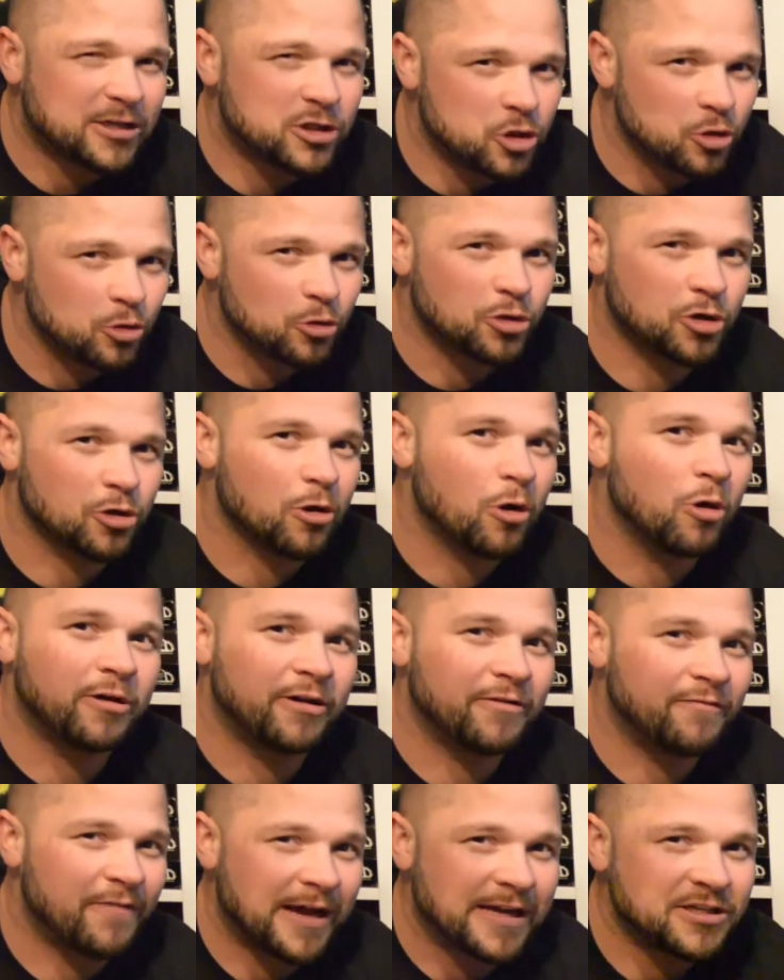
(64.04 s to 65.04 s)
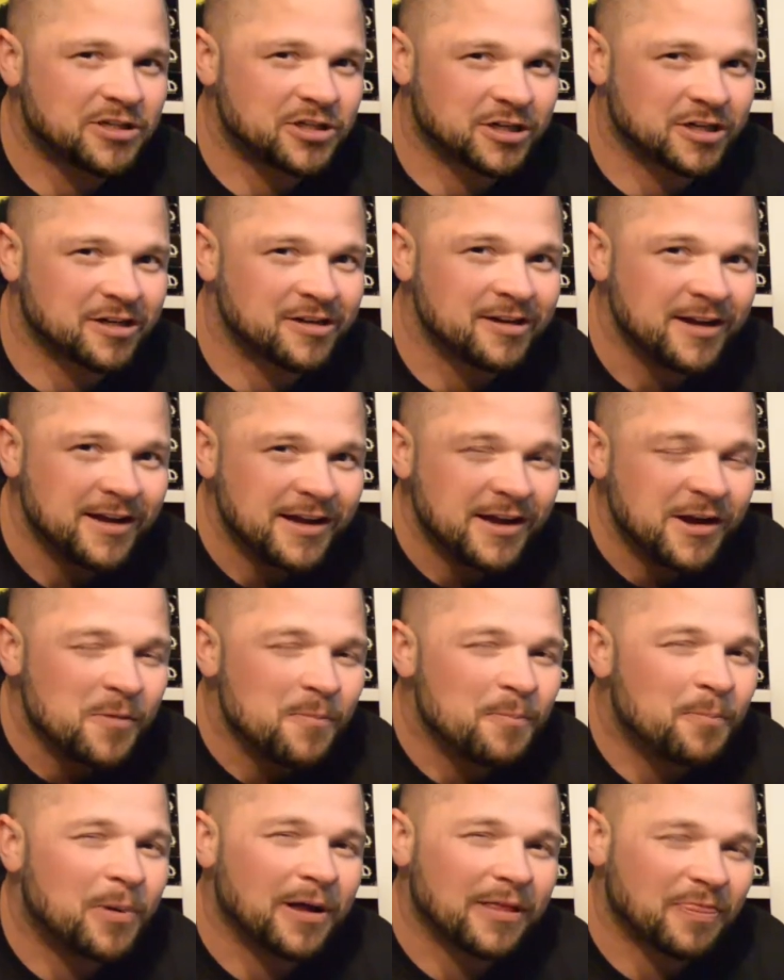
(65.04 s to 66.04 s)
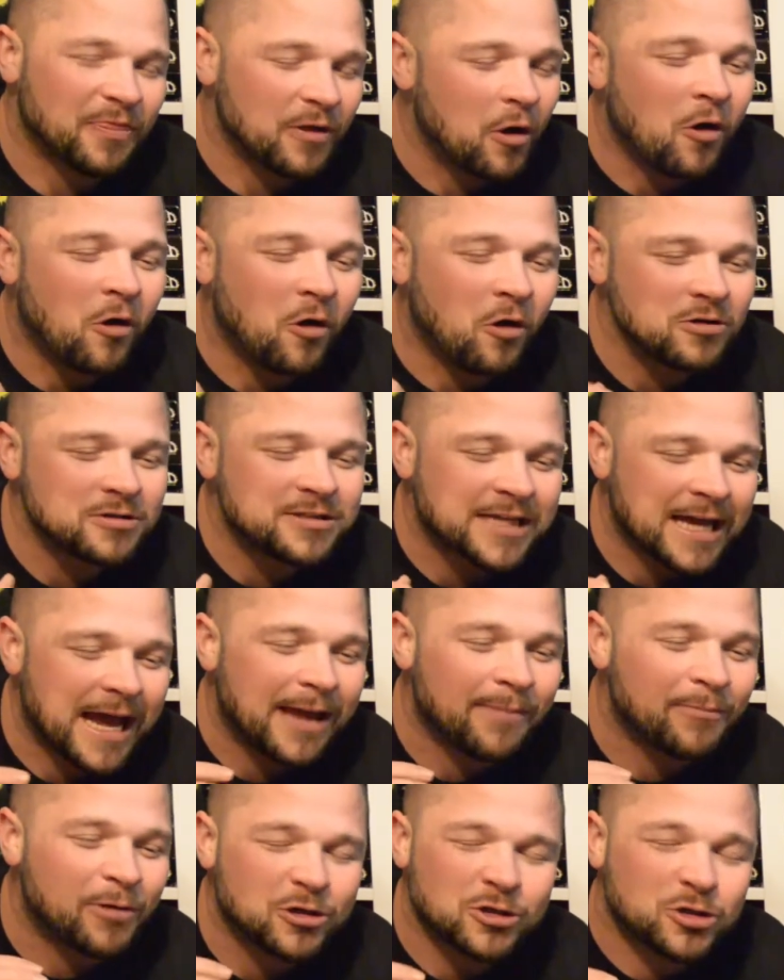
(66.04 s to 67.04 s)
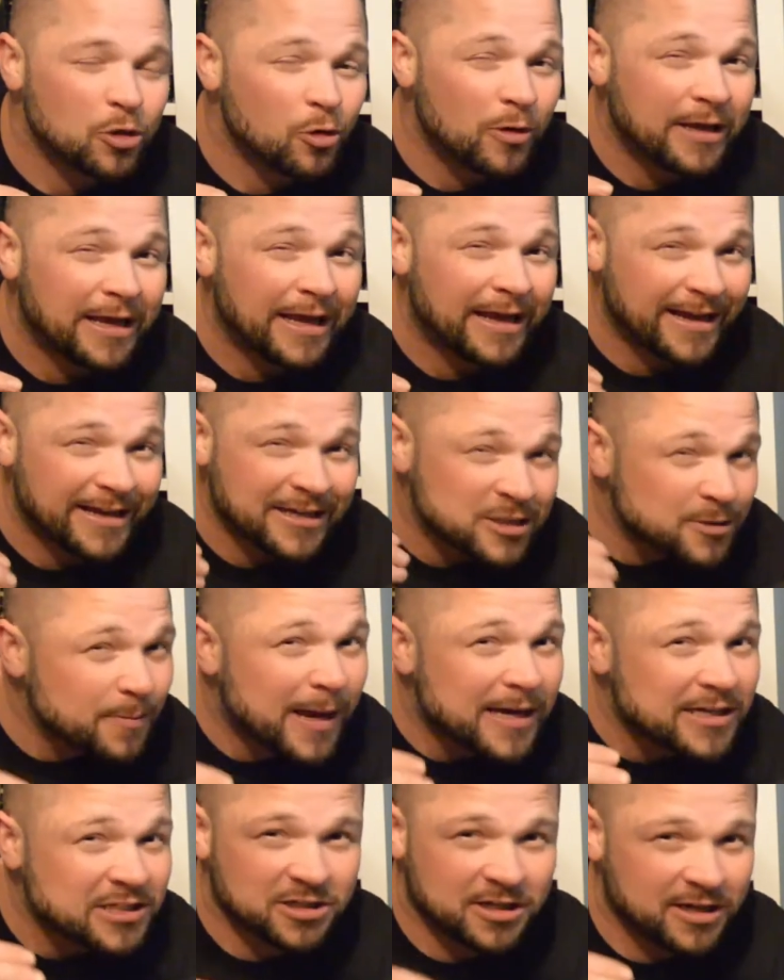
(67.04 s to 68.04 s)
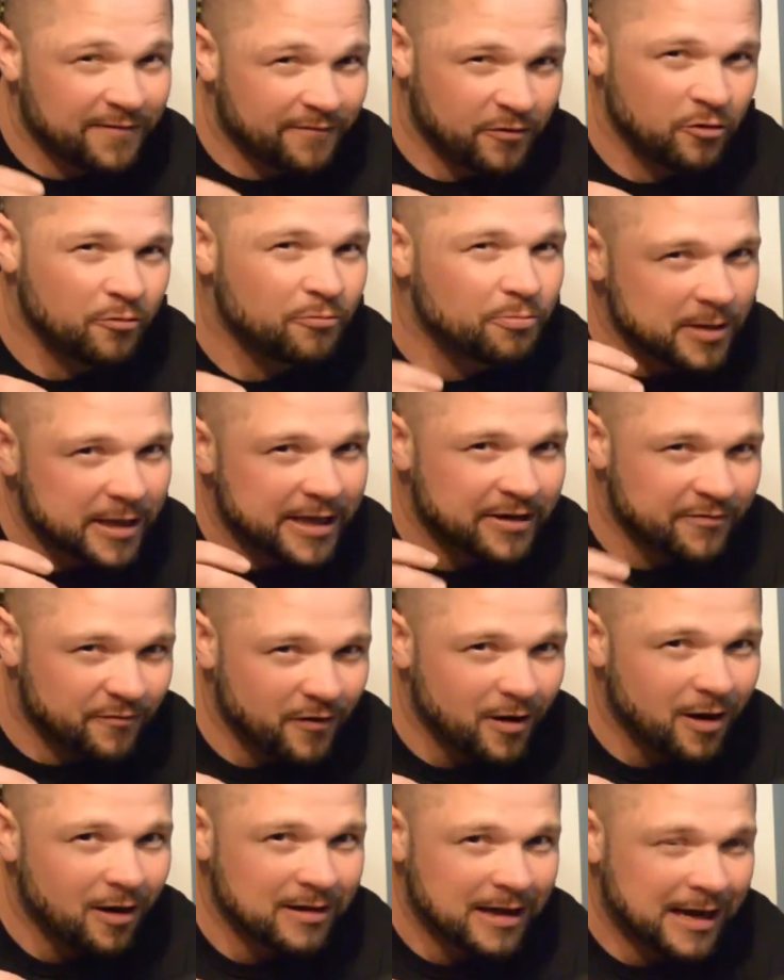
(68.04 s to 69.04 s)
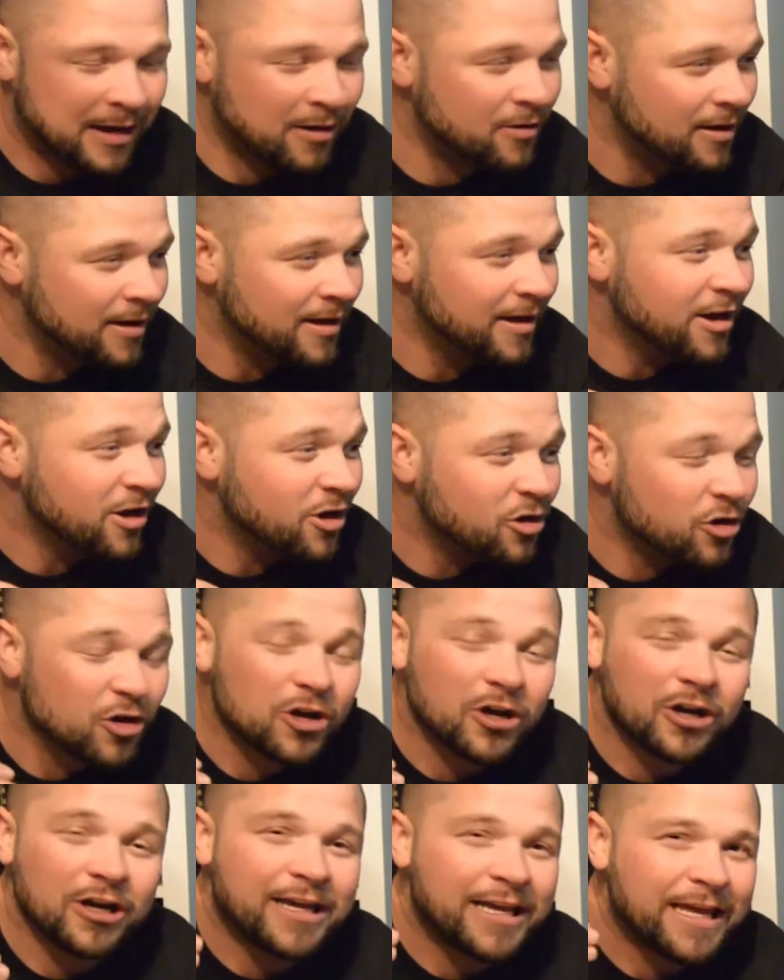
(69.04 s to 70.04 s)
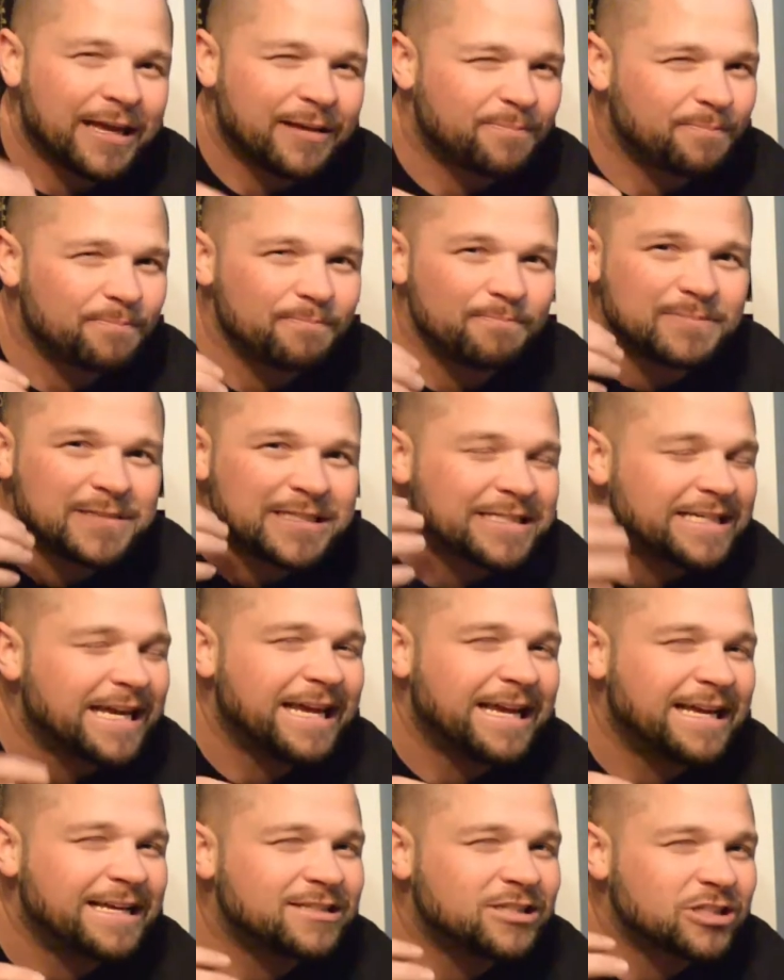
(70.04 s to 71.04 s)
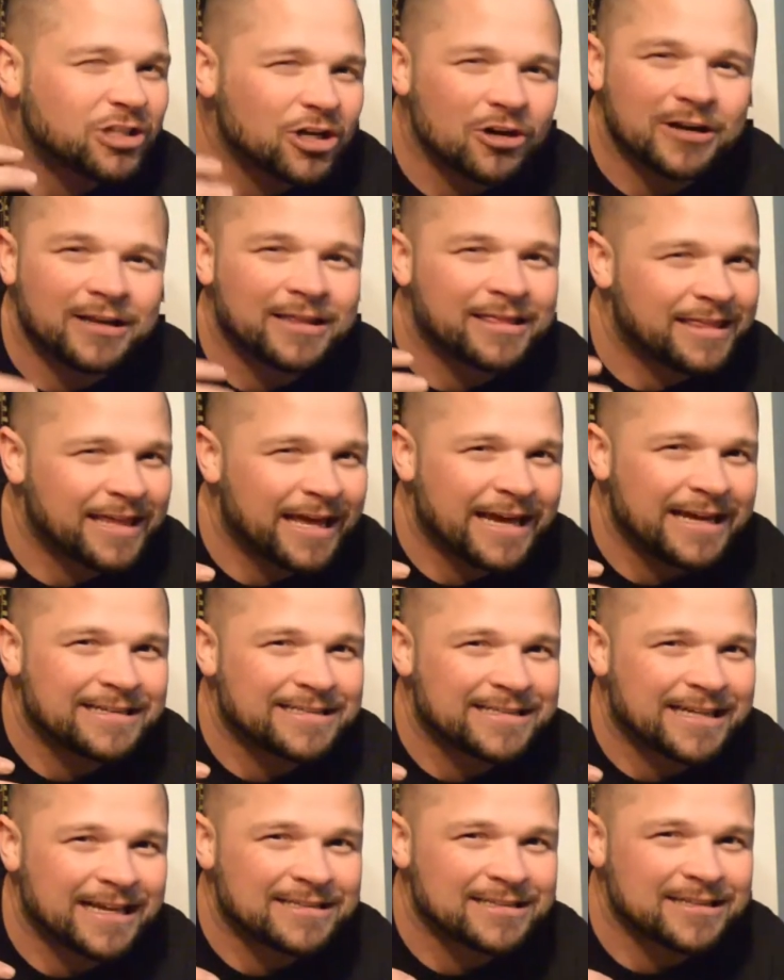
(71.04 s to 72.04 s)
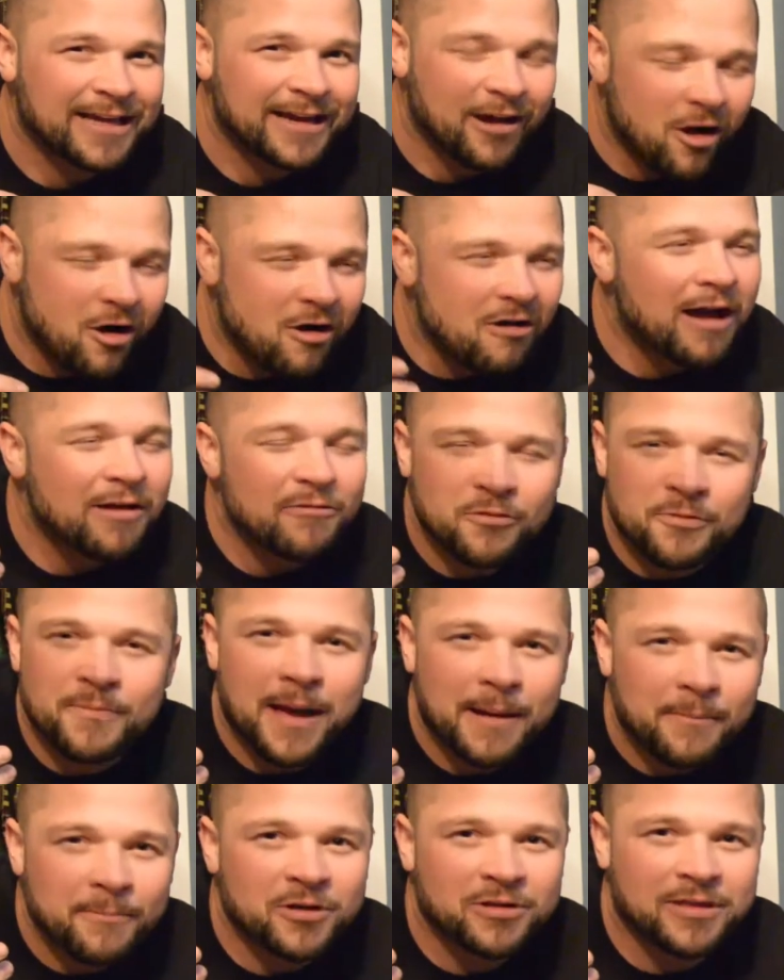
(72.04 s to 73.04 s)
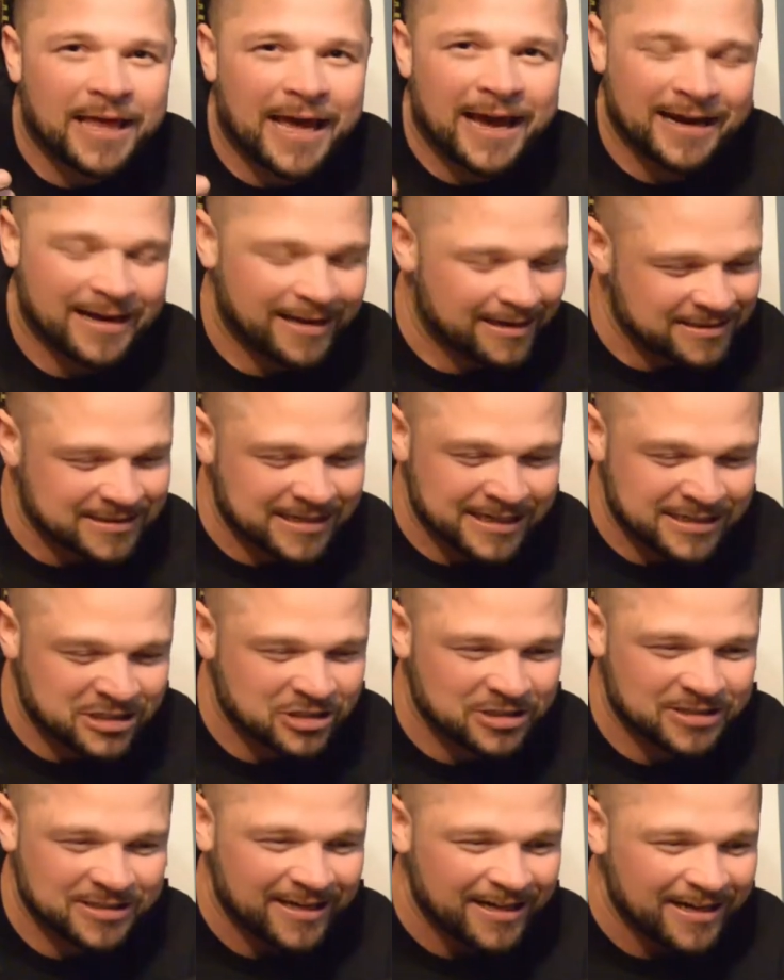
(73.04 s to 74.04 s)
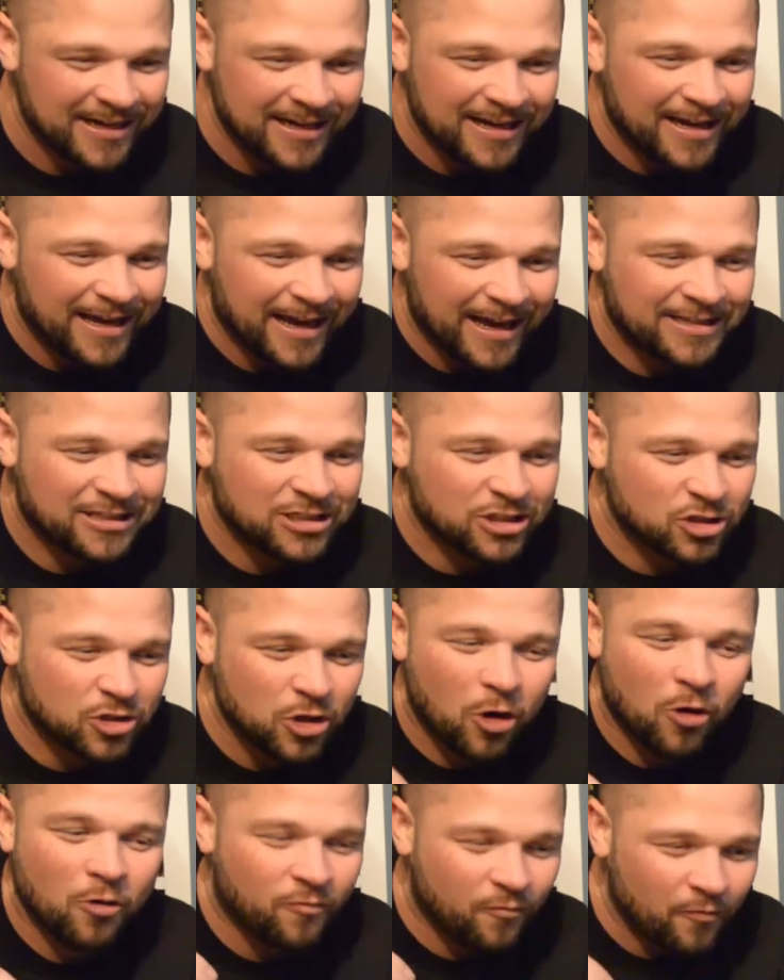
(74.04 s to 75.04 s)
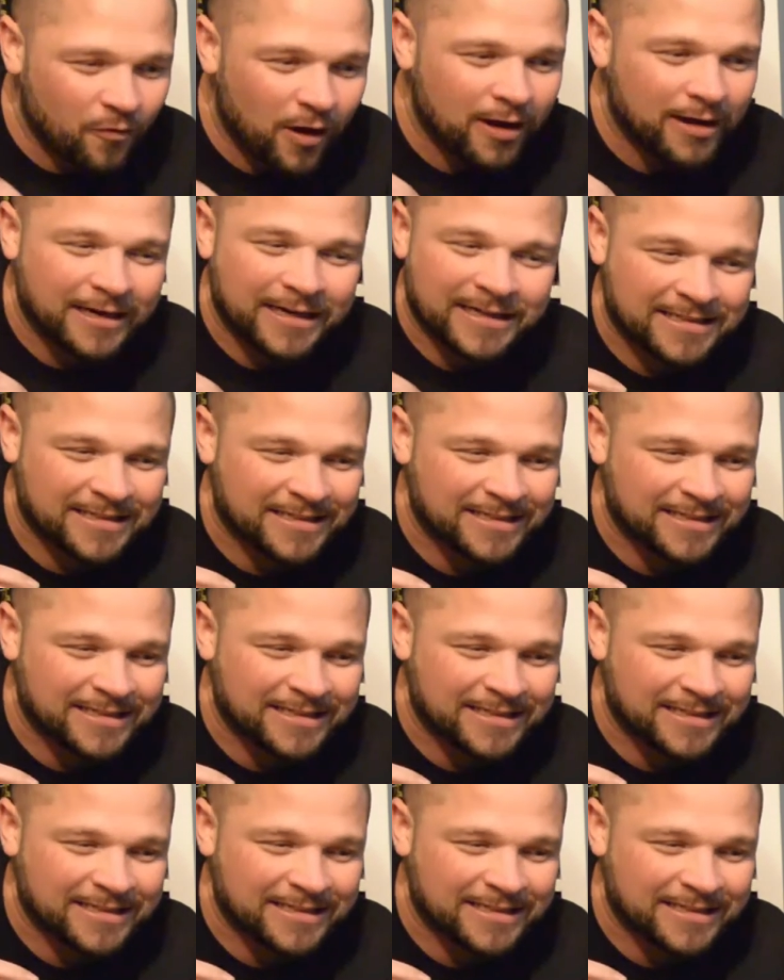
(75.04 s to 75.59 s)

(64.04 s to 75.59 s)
choose your own adventure, but the whole time you're doing it, especially if you've played Fallout, you're going to keep seeing certain things that's like, oh, I remember that. It's so fun.